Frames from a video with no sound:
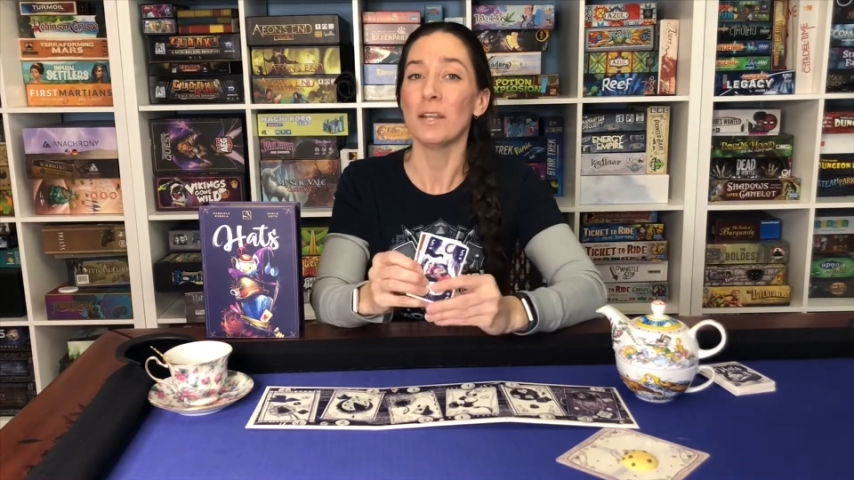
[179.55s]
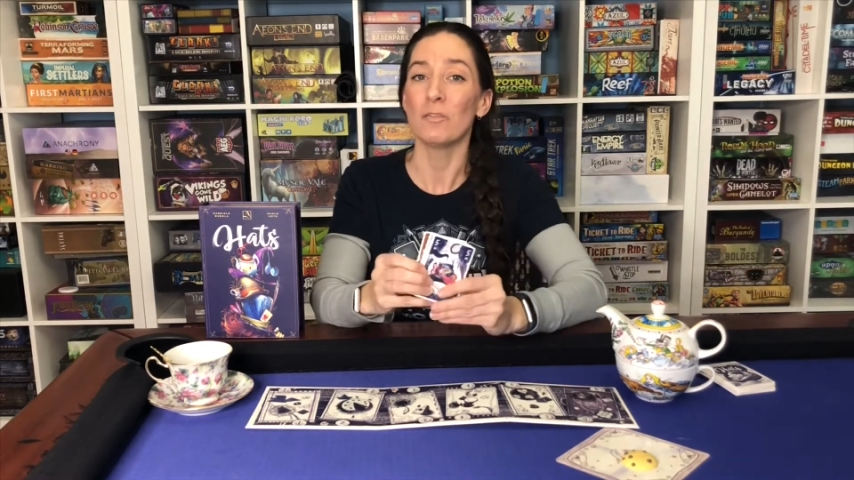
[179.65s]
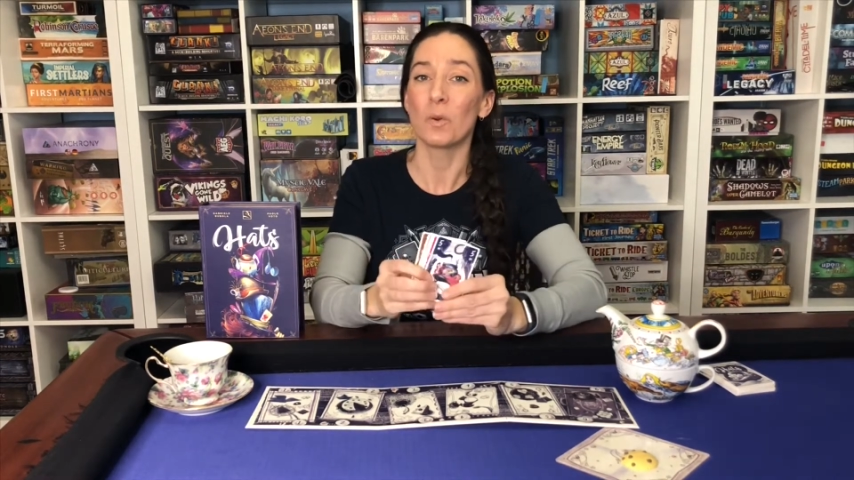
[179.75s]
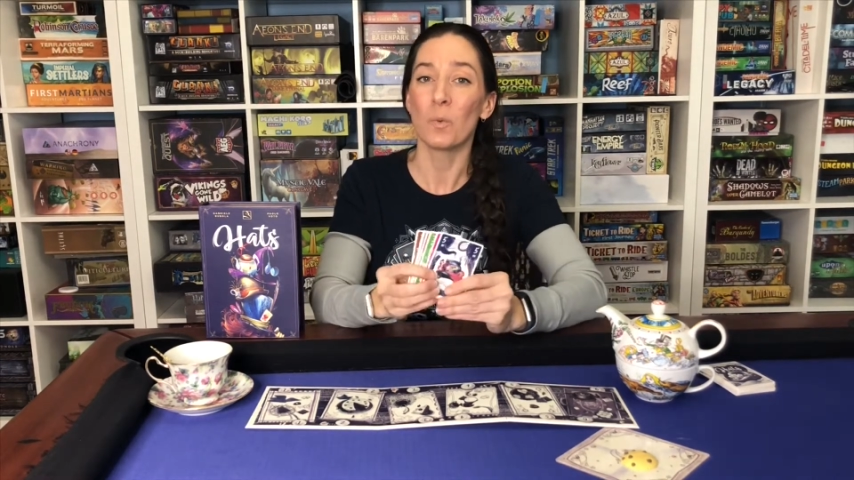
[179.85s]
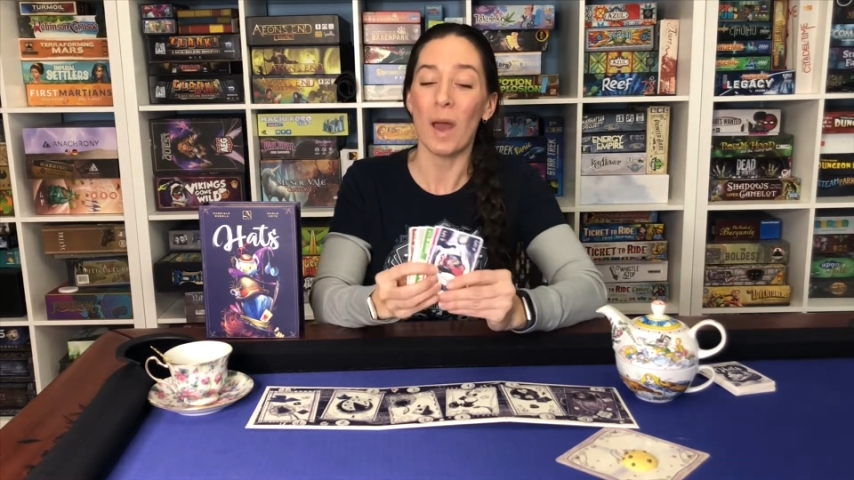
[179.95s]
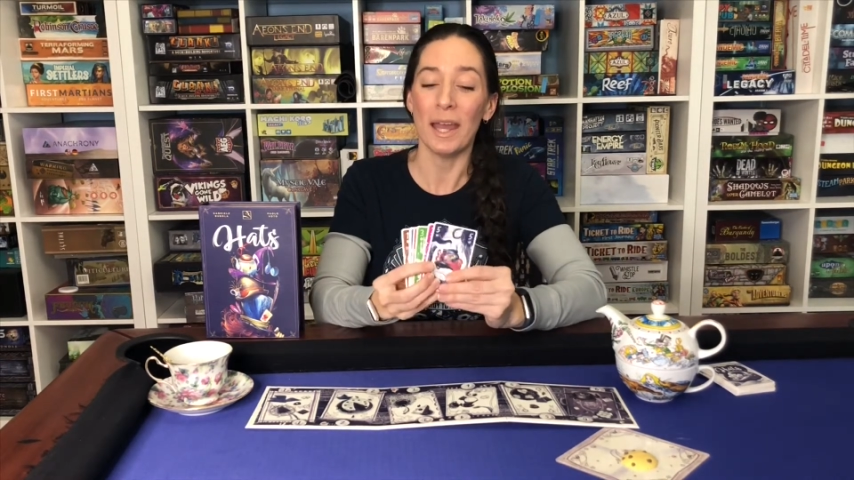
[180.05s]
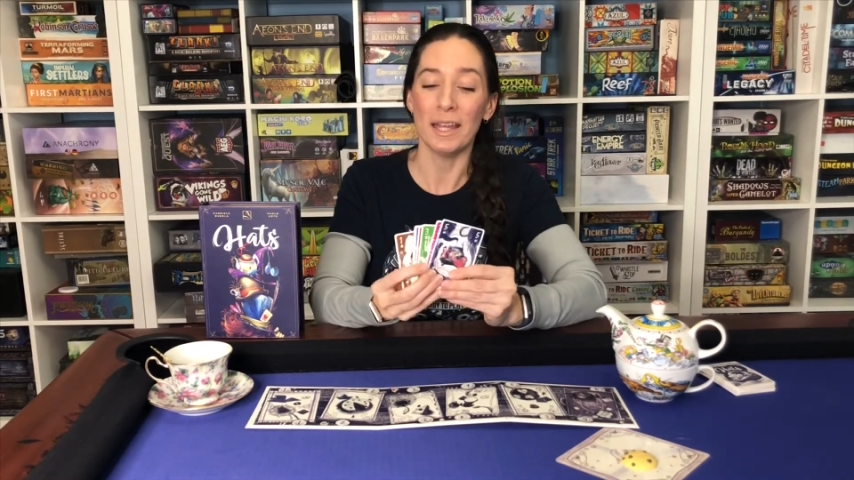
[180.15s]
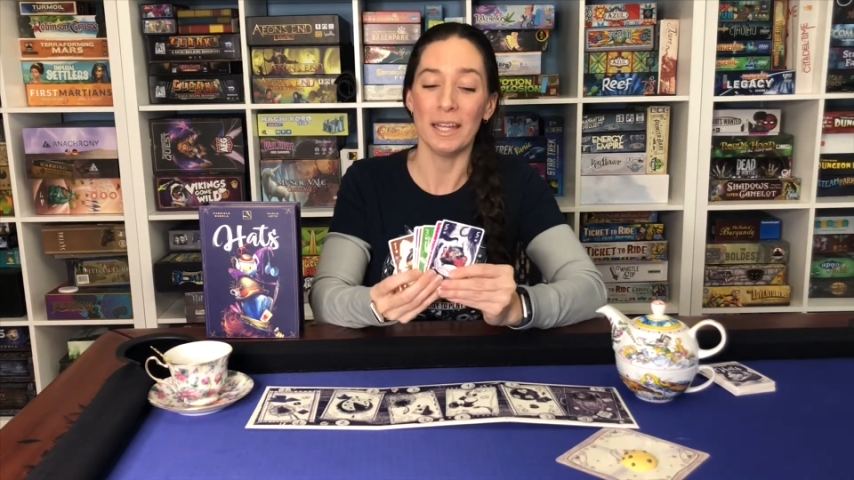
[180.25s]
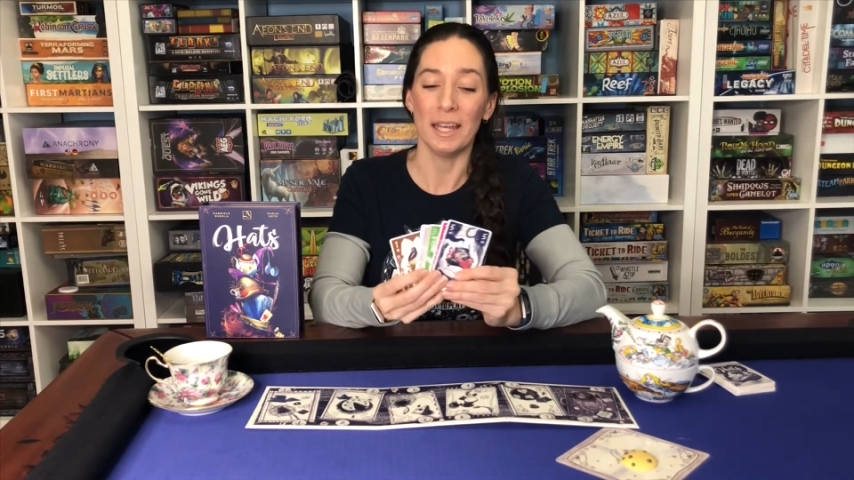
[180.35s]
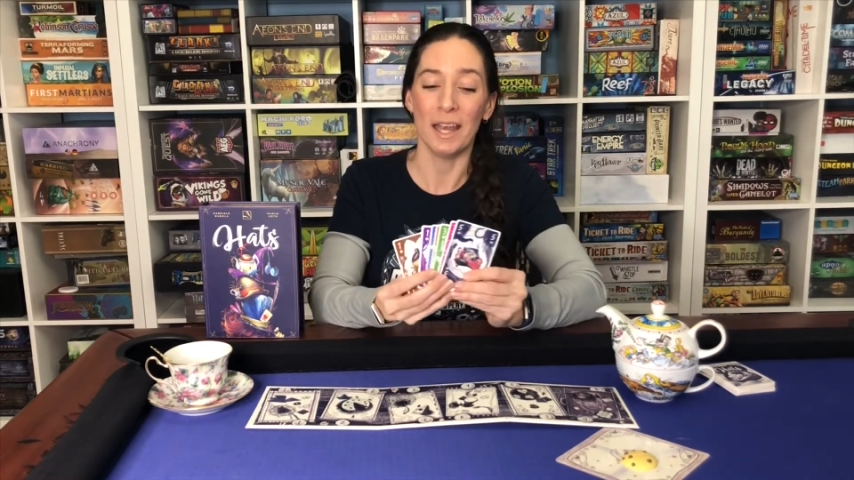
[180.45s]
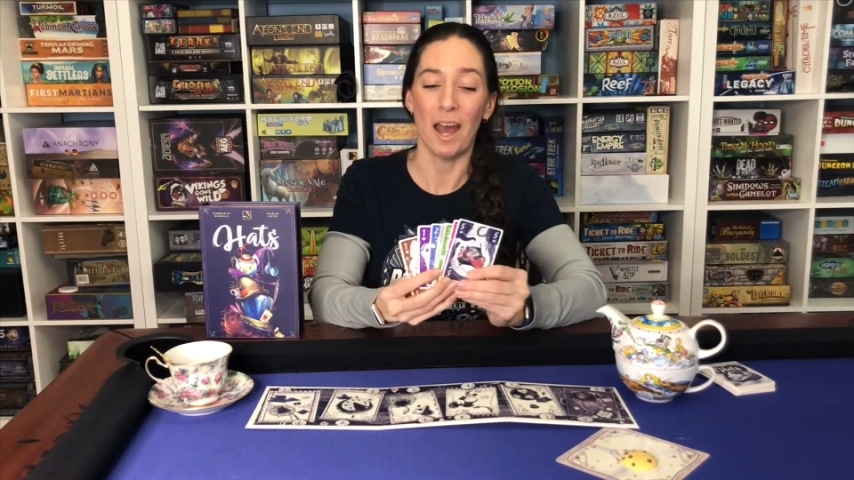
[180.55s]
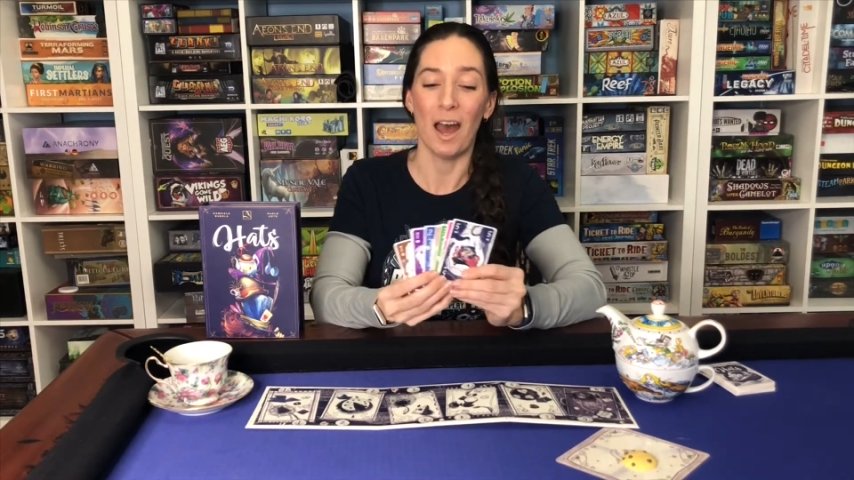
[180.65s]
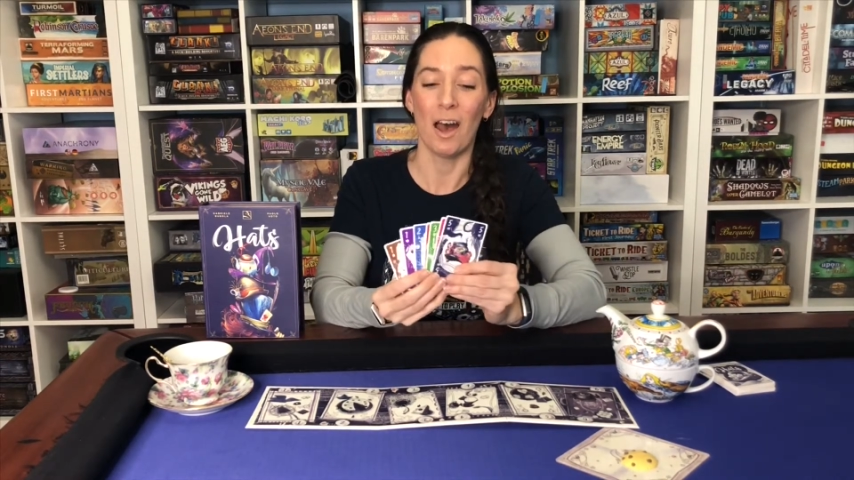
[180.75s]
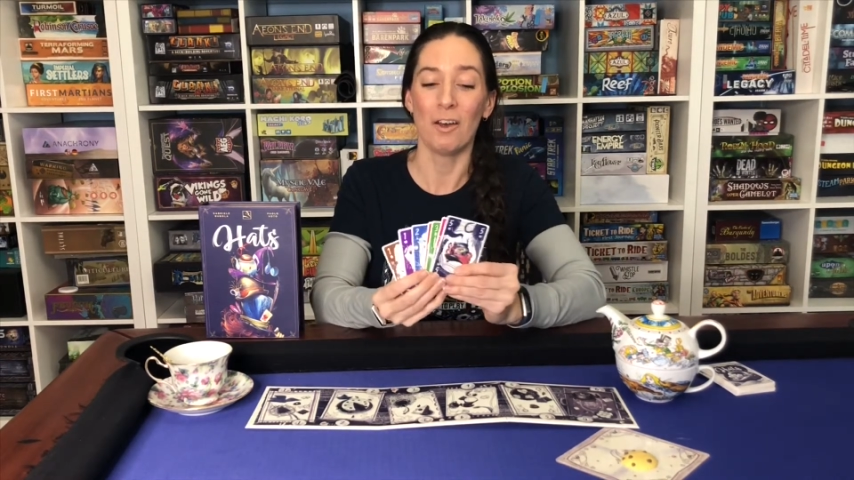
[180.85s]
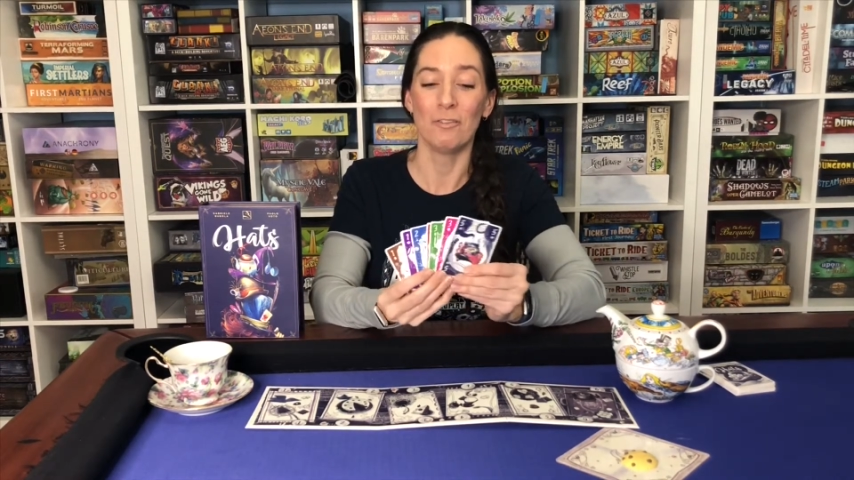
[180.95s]
variety
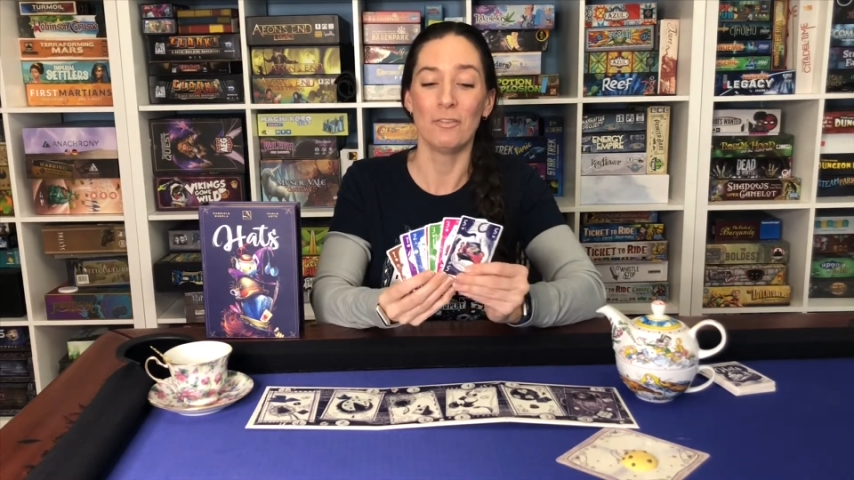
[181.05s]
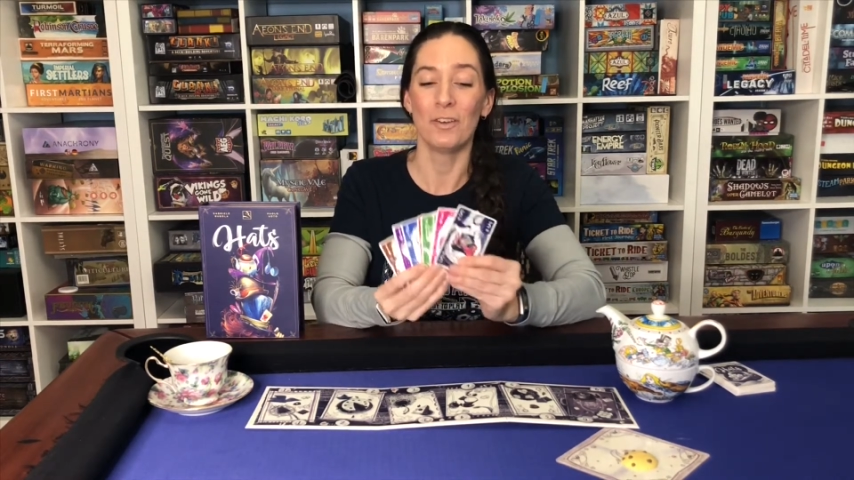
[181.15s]
of